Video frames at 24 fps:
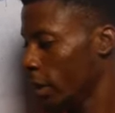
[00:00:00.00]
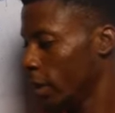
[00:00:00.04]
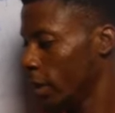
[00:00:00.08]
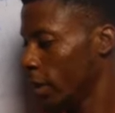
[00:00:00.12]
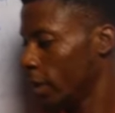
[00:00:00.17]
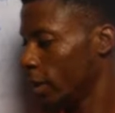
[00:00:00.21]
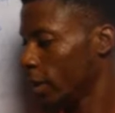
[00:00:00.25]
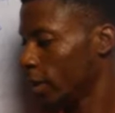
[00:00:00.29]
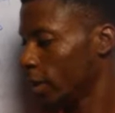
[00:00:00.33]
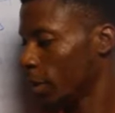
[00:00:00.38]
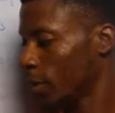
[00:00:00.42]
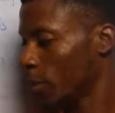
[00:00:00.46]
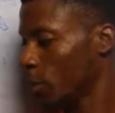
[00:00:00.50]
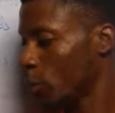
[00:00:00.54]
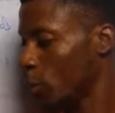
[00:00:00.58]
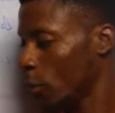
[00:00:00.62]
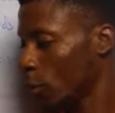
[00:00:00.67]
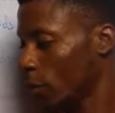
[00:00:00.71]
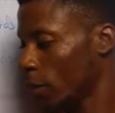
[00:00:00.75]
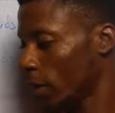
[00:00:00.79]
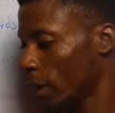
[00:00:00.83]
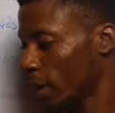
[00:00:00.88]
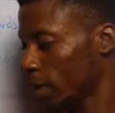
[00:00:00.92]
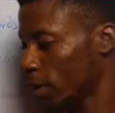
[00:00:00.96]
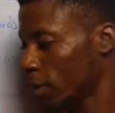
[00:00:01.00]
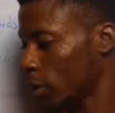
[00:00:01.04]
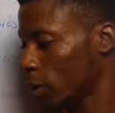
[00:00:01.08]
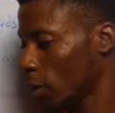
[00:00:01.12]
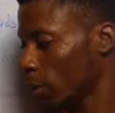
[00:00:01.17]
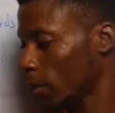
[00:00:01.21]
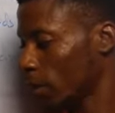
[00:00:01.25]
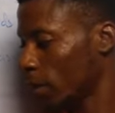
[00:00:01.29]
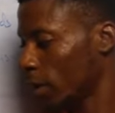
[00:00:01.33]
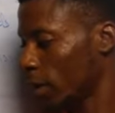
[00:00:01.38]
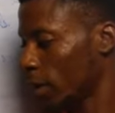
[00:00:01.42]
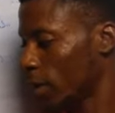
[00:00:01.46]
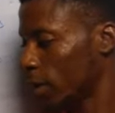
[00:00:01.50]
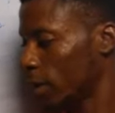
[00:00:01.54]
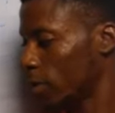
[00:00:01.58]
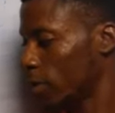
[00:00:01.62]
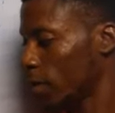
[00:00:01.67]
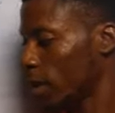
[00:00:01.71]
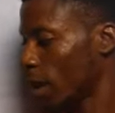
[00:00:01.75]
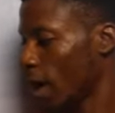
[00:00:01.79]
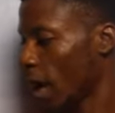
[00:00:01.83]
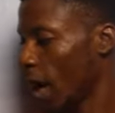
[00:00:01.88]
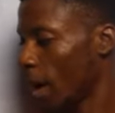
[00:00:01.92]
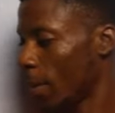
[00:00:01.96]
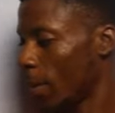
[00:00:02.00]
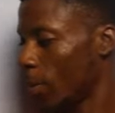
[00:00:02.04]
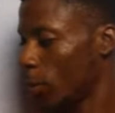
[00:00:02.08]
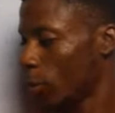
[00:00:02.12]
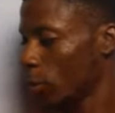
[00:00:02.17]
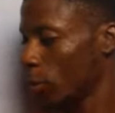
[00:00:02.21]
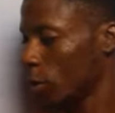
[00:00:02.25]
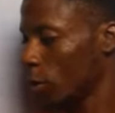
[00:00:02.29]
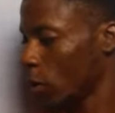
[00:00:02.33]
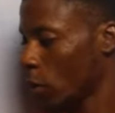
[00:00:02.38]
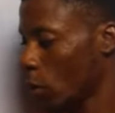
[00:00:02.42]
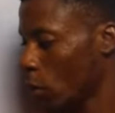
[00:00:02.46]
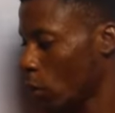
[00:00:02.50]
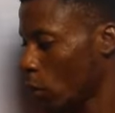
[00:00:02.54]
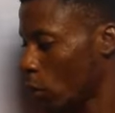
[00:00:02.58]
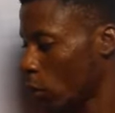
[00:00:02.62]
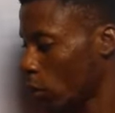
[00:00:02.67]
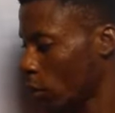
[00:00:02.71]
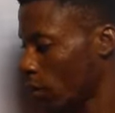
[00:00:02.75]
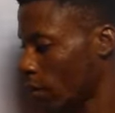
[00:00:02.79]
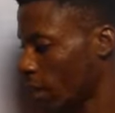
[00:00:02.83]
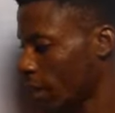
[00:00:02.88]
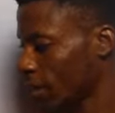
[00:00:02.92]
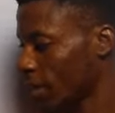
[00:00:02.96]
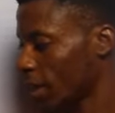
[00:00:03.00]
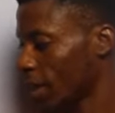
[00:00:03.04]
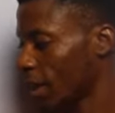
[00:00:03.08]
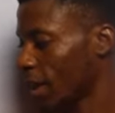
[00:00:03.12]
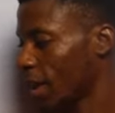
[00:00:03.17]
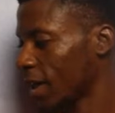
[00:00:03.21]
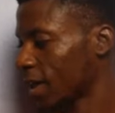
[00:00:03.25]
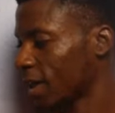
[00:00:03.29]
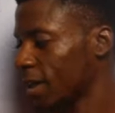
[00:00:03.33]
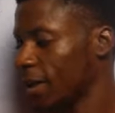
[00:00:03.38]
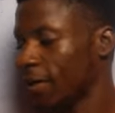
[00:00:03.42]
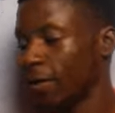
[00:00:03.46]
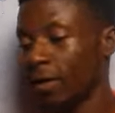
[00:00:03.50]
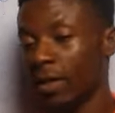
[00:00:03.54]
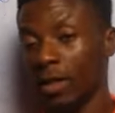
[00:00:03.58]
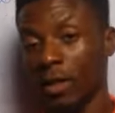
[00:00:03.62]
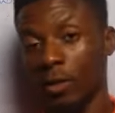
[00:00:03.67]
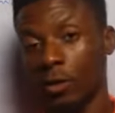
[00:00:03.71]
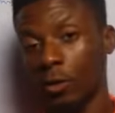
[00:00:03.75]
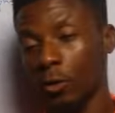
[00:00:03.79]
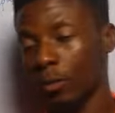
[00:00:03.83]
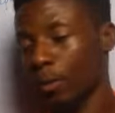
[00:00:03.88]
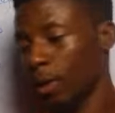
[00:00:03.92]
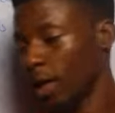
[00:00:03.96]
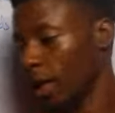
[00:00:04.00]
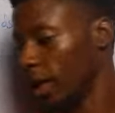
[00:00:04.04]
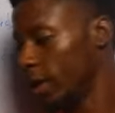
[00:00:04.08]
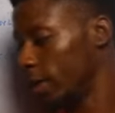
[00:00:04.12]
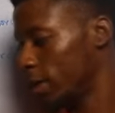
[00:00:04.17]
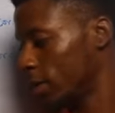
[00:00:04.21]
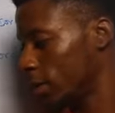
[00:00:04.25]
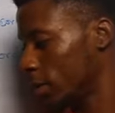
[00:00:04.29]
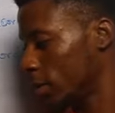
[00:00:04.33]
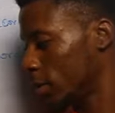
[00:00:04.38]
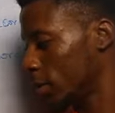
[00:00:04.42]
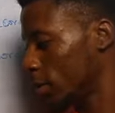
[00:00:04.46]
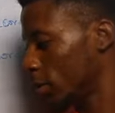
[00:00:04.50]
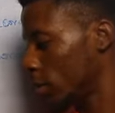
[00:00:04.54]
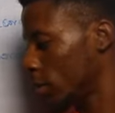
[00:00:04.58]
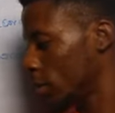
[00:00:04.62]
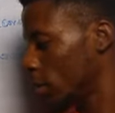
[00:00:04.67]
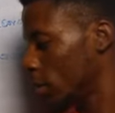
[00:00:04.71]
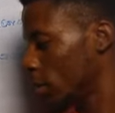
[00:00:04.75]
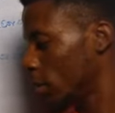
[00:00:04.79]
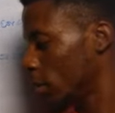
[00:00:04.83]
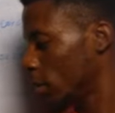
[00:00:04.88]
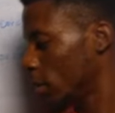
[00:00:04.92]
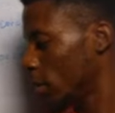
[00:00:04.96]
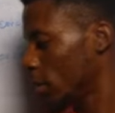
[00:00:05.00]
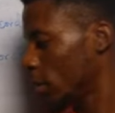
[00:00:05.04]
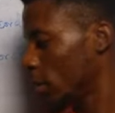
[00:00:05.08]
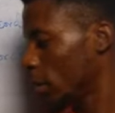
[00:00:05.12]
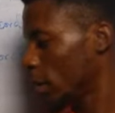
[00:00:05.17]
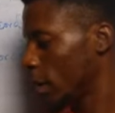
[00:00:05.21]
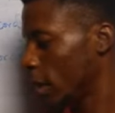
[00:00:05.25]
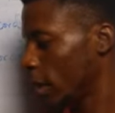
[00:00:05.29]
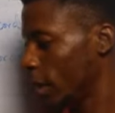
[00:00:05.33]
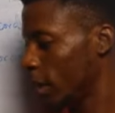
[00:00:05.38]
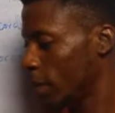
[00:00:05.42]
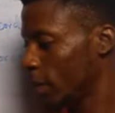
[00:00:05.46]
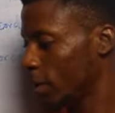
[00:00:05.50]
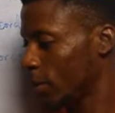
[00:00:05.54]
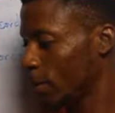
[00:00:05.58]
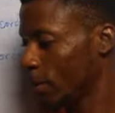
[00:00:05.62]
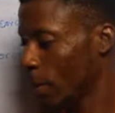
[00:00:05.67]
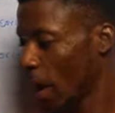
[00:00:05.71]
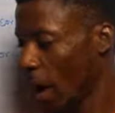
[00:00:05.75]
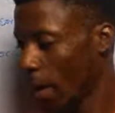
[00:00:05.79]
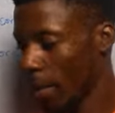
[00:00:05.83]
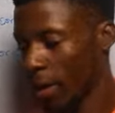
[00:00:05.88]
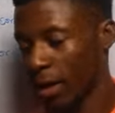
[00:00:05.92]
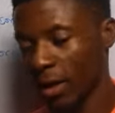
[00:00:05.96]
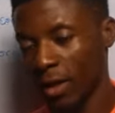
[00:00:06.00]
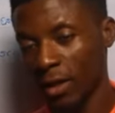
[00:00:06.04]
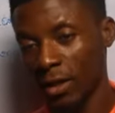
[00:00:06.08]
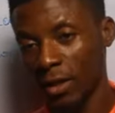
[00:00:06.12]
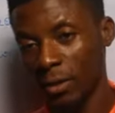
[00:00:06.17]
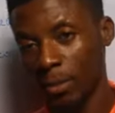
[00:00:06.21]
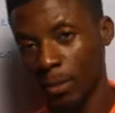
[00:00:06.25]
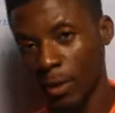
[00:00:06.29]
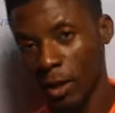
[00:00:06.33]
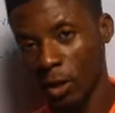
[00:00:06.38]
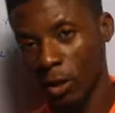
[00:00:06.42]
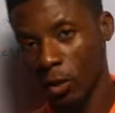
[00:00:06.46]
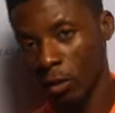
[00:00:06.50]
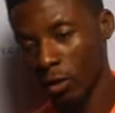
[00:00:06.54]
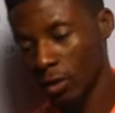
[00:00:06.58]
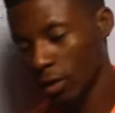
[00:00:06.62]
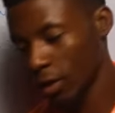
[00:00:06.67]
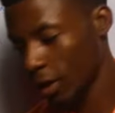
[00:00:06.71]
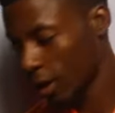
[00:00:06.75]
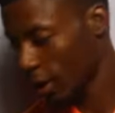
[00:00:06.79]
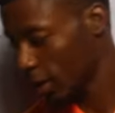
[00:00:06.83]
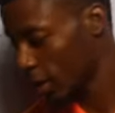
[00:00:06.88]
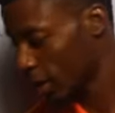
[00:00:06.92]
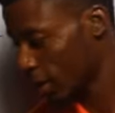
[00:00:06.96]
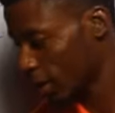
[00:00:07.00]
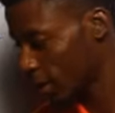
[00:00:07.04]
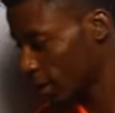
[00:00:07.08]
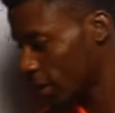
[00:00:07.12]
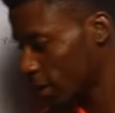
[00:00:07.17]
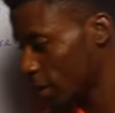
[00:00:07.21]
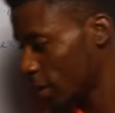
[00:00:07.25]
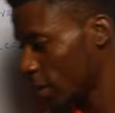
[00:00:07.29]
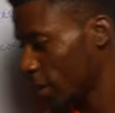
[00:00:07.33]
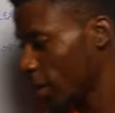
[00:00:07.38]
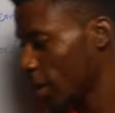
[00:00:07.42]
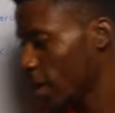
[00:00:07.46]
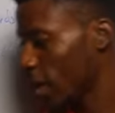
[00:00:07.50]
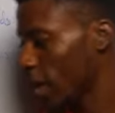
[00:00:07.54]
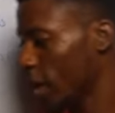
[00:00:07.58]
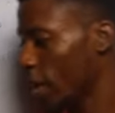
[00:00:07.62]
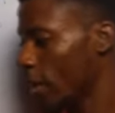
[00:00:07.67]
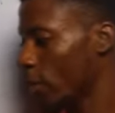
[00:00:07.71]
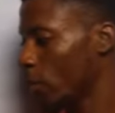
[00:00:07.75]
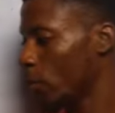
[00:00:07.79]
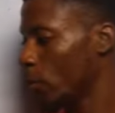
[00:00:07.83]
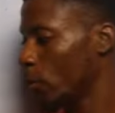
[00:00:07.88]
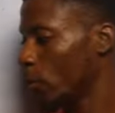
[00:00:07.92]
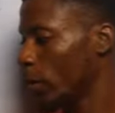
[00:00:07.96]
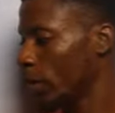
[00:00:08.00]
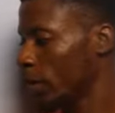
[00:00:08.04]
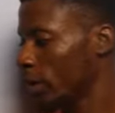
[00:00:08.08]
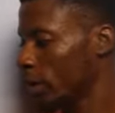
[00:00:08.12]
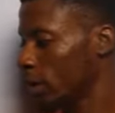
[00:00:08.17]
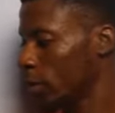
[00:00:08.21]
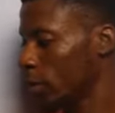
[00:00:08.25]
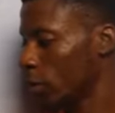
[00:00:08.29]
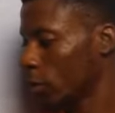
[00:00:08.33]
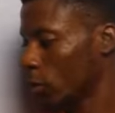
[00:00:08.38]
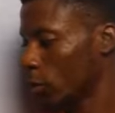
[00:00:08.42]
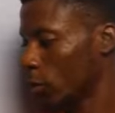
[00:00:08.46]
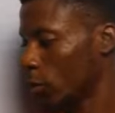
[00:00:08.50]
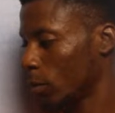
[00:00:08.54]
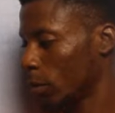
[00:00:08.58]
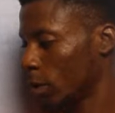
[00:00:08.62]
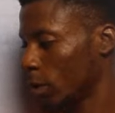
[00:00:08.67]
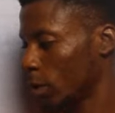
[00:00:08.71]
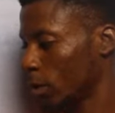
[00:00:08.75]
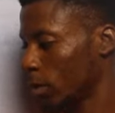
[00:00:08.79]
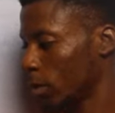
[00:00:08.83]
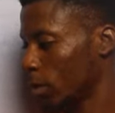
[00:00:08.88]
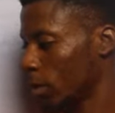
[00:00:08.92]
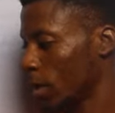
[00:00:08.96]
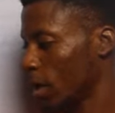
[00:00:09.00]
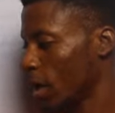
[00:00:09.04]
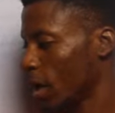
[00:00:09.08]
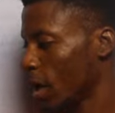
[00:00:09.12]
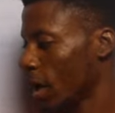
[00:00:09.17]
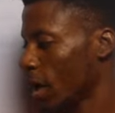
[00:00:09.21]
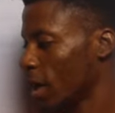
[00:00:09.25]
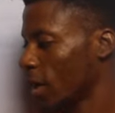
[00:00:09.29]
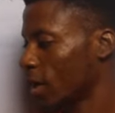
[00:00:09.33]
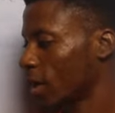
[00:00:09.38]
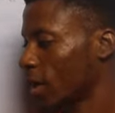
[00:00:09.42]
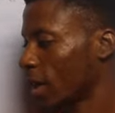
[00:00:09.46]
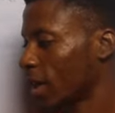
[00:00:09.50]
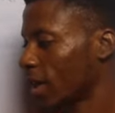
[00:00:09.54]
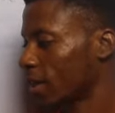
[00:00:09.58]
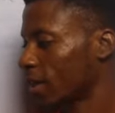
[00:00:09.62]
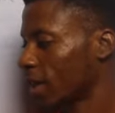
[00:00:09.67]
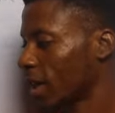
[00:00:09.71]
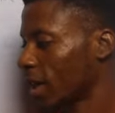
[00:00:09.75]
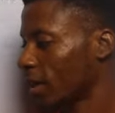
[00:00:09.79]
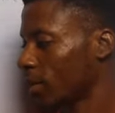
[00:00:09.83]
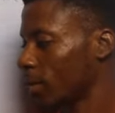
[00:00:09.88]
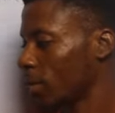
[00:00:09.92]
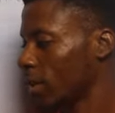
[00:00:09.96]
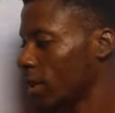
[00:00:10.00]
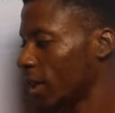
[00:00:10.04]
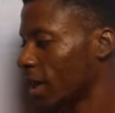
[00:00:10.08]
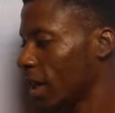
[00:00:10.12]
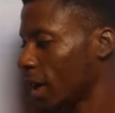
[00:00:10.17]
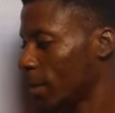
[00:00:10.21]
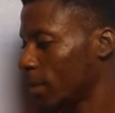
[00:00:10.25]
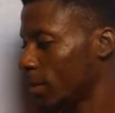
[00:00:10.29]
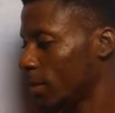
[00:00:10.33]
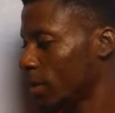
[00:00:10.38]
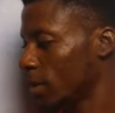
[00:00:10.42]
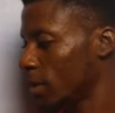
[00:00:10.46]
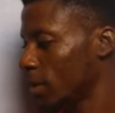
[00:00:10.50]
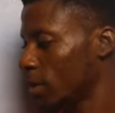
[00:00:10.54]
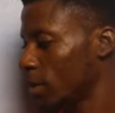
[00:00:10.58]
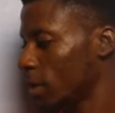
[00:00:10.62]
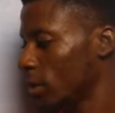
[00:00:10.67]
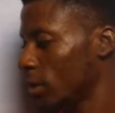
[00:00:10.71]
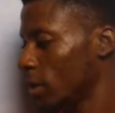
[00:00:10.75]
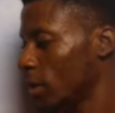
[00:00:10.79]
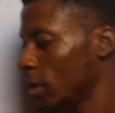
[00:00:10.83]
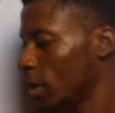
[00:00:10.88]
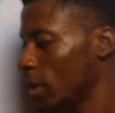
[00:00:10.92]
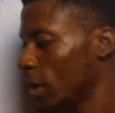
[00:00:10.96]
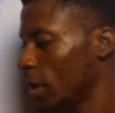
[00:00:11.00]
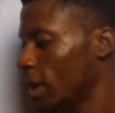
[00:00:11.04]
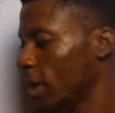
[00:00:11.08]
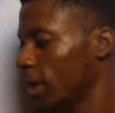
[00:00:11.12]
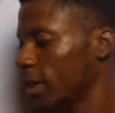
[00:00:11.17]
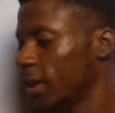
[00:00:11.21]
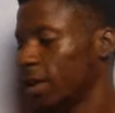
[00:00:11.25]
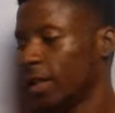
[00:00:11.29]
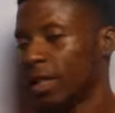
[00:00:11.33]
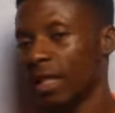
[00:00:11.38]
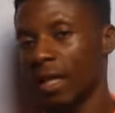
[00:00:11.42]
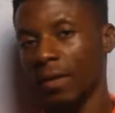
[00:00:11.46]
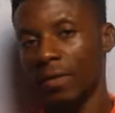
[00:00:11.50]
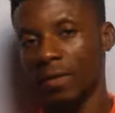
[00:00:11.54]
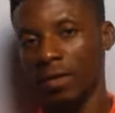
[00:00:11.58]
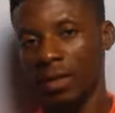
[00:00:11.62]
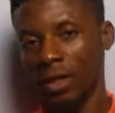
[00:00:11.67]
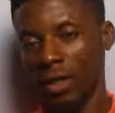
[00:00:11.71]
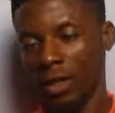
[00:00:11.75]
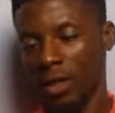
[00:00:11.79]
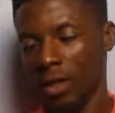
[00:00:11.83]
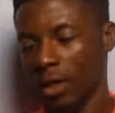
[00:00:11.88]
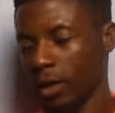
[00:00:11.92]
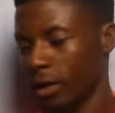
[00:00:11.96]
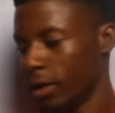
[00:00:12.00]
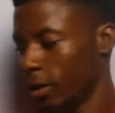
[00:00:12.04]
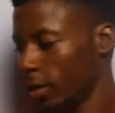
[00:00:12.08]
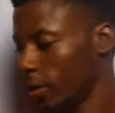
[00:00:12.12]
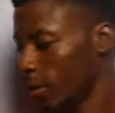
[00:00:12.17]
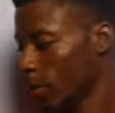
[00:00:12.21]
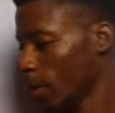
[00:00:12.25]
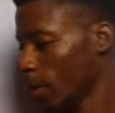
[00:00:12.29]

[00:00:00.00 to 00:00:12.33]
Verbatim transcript: It is a proof that something happened or that an activity took place. It is permanent because it is a written document that can be kept indefinitely